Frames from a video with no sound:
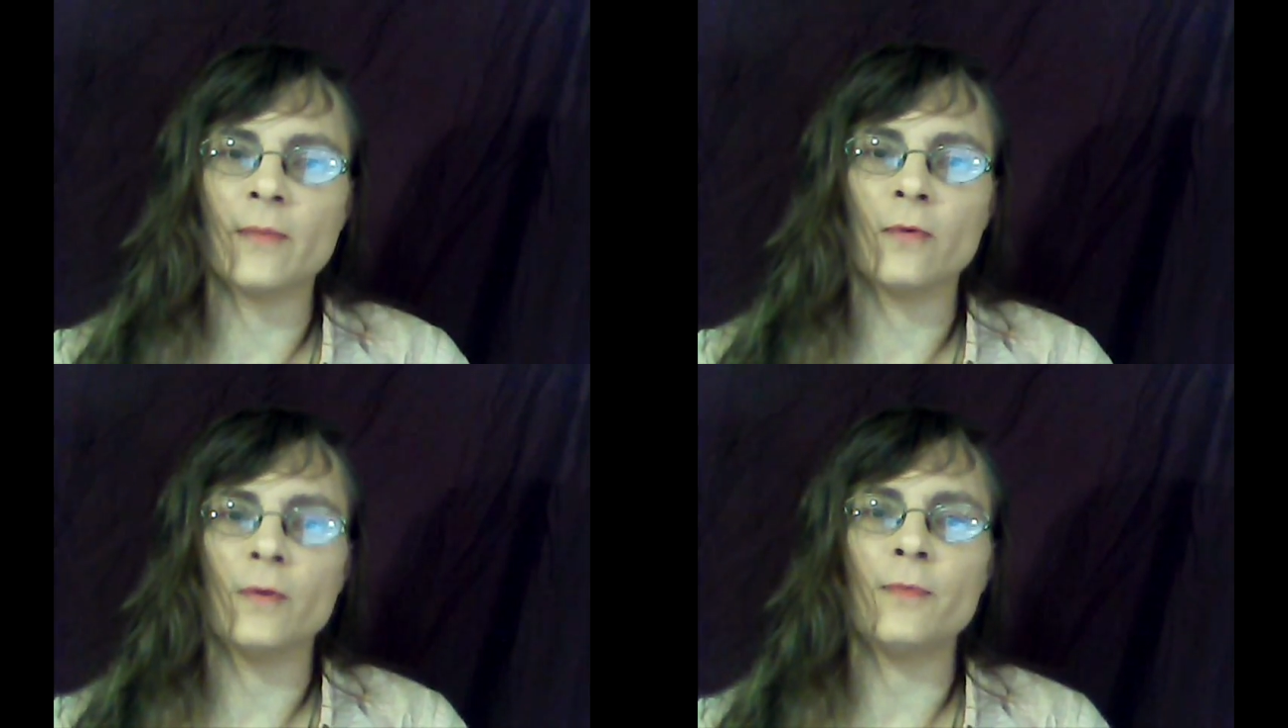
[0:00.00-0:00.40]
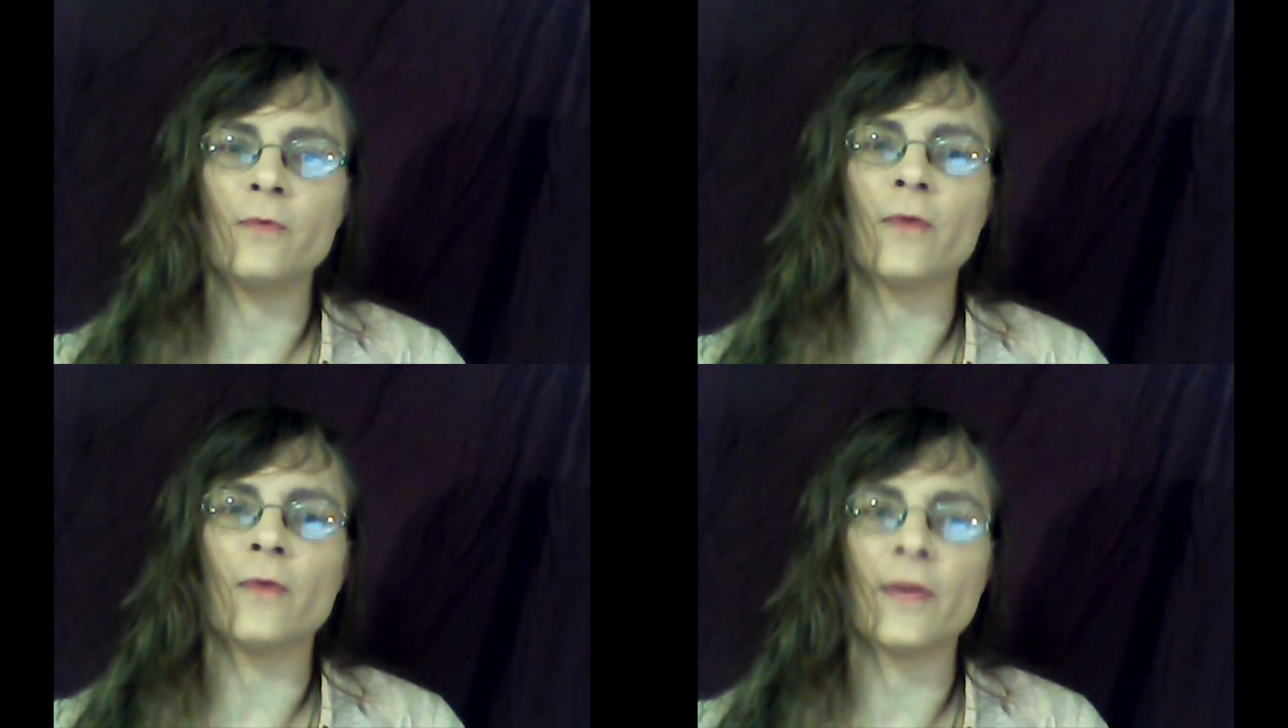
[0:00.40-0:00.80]
we
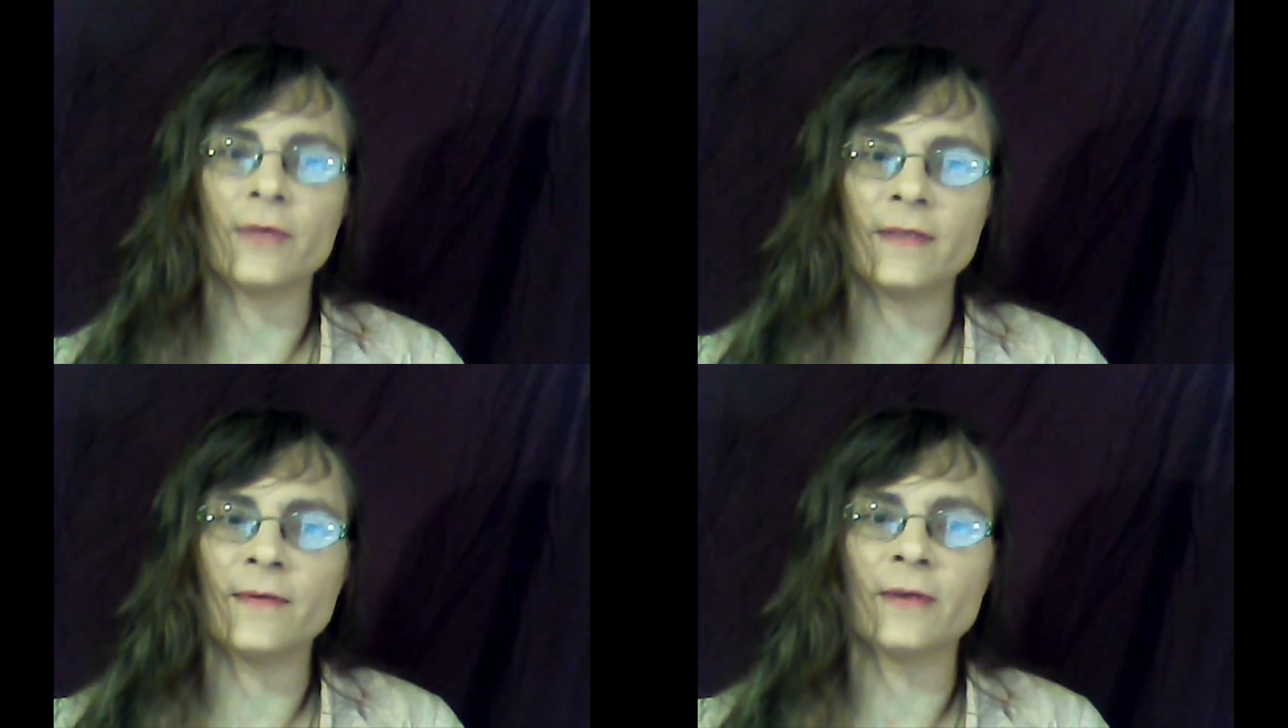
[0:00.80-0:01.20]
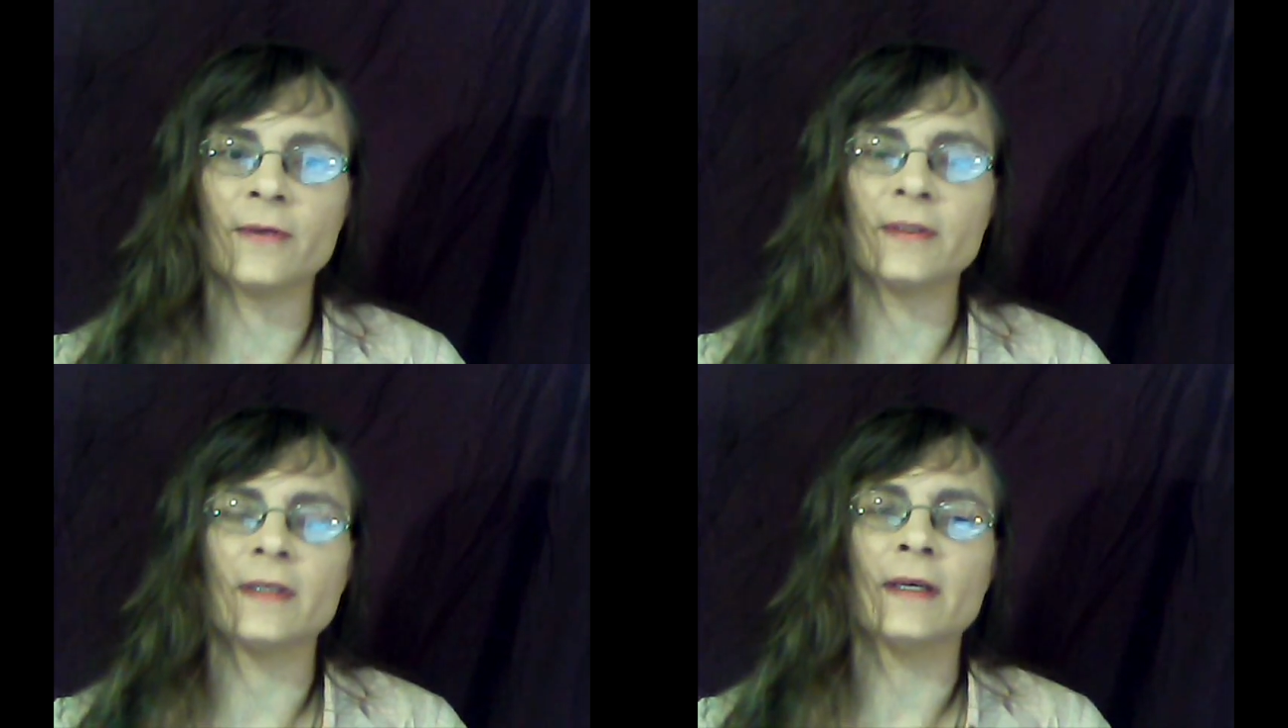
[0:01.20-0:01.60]
prove rather
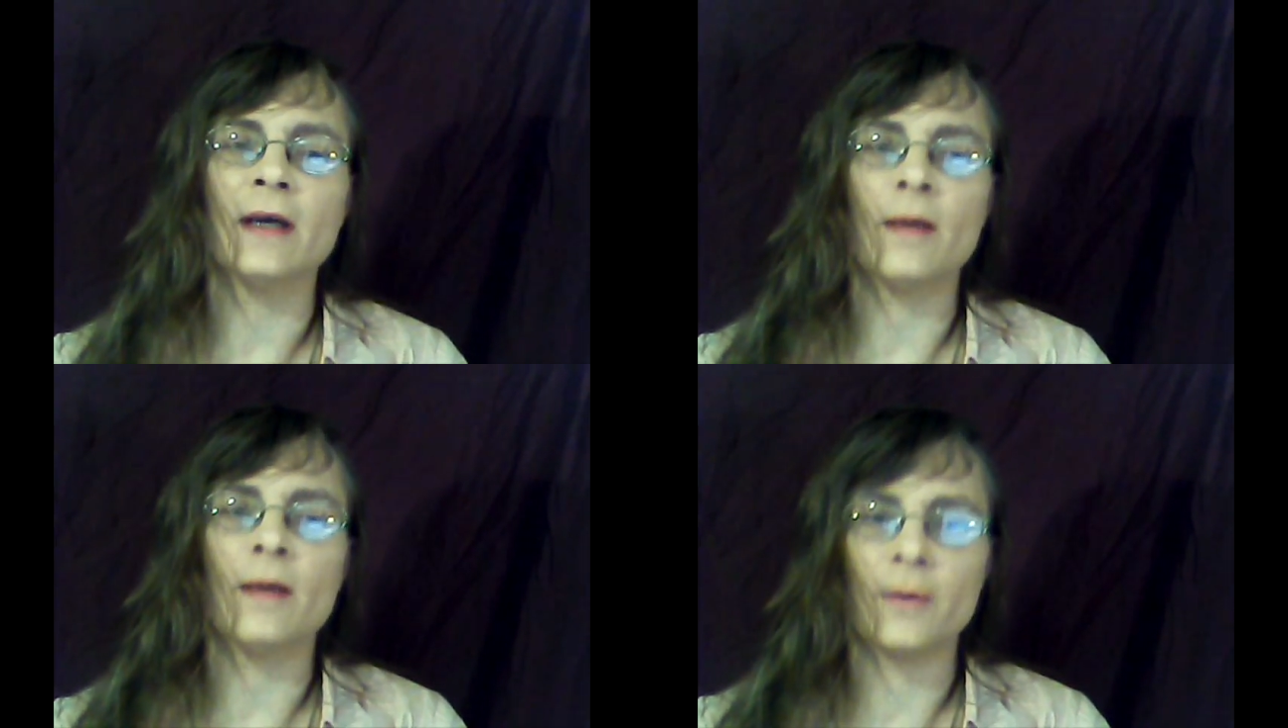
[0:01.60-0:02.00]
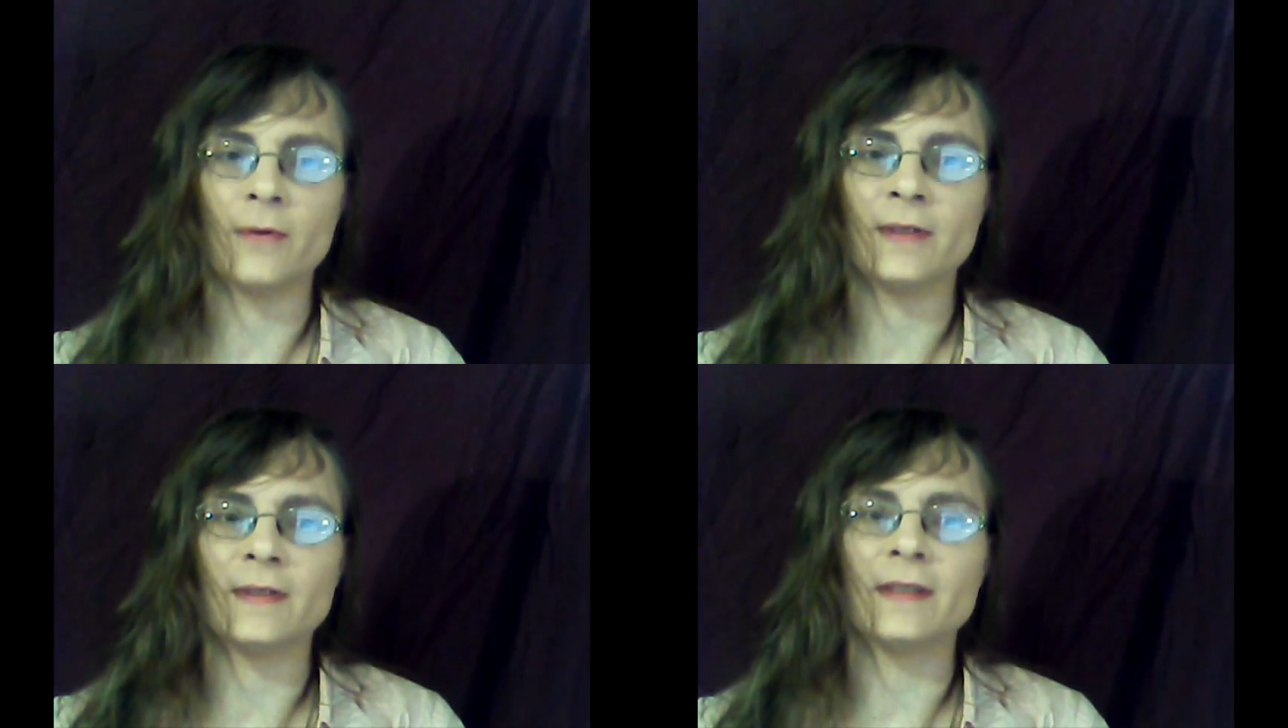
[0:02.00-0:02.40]
difficult
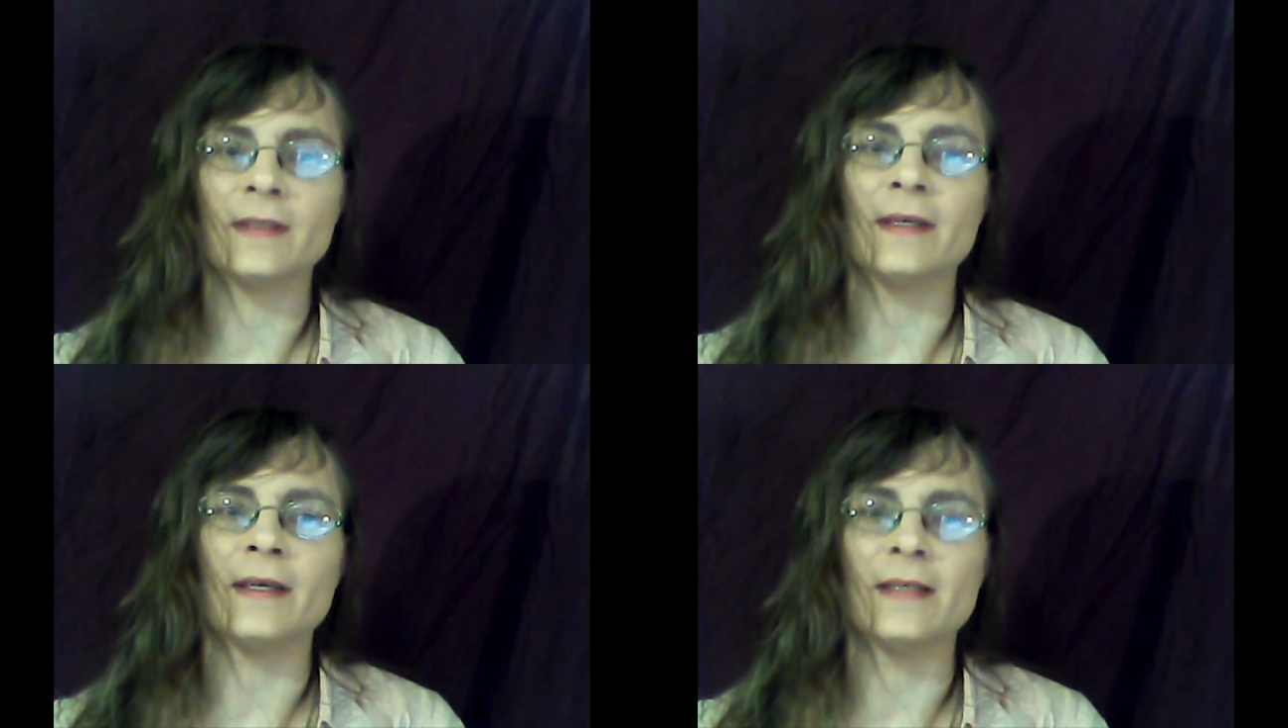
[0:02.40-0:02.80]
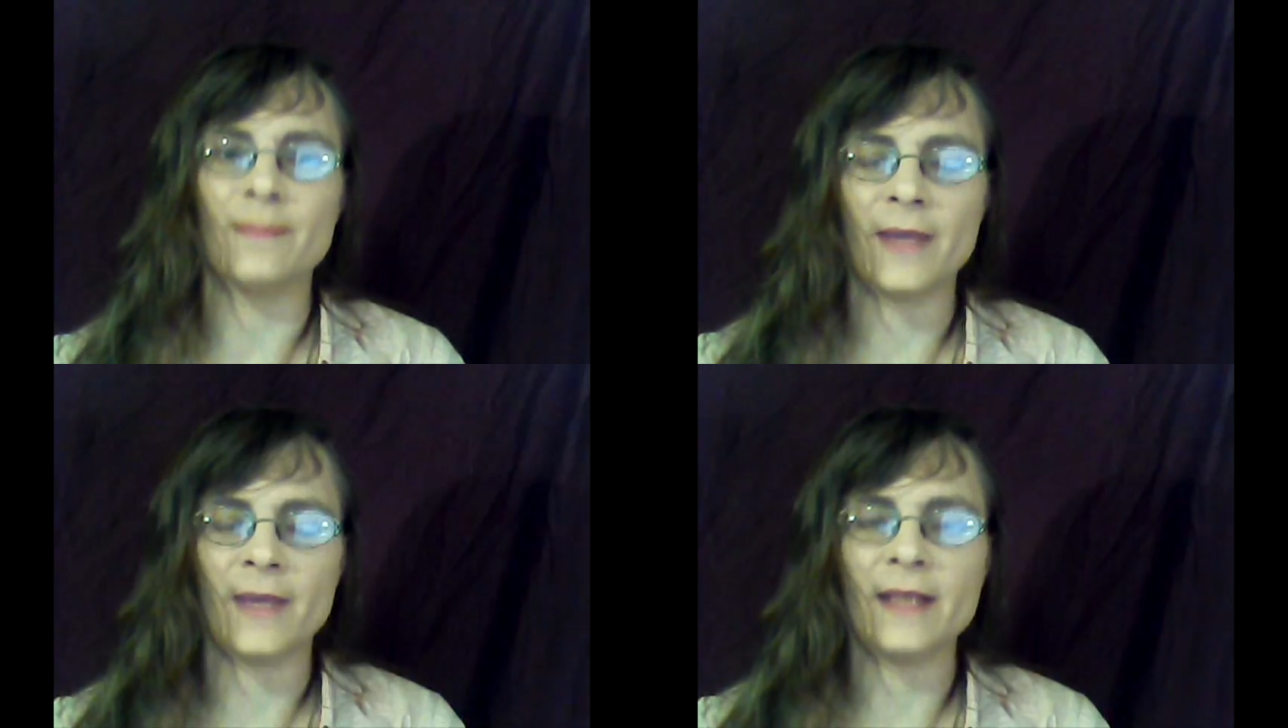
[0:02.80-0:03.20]
opponents in
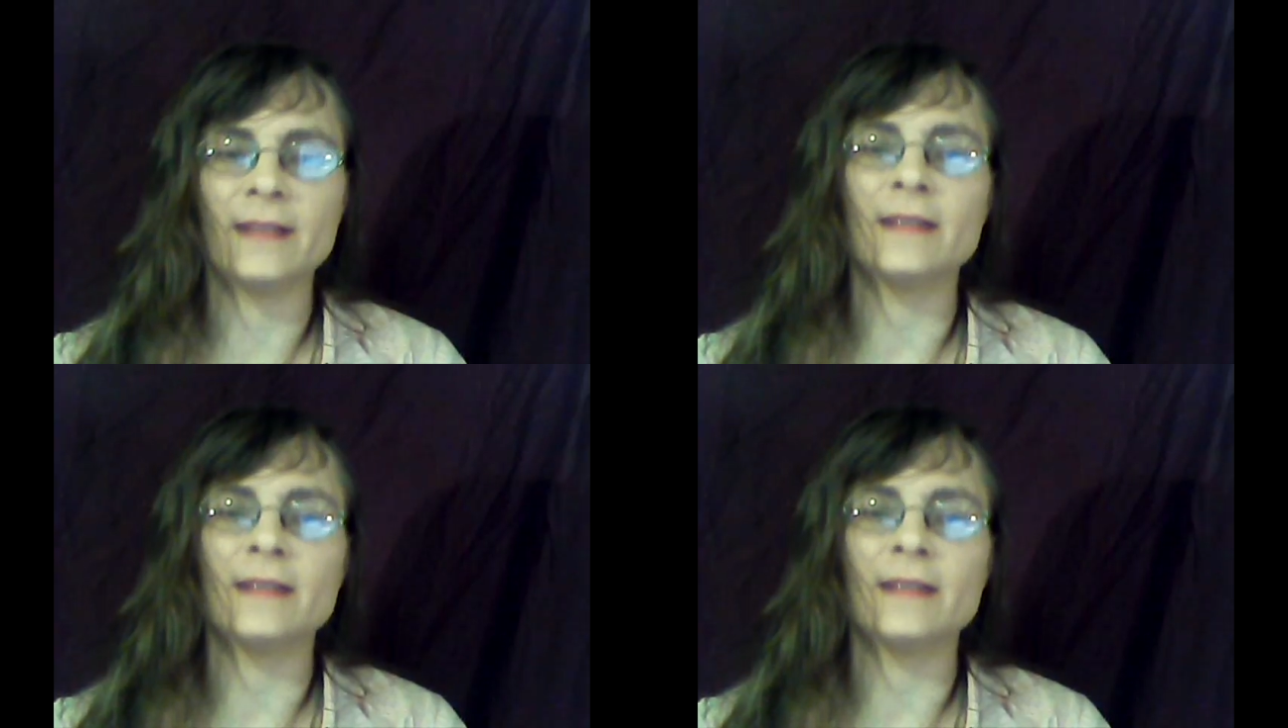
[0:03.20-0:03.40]
debates,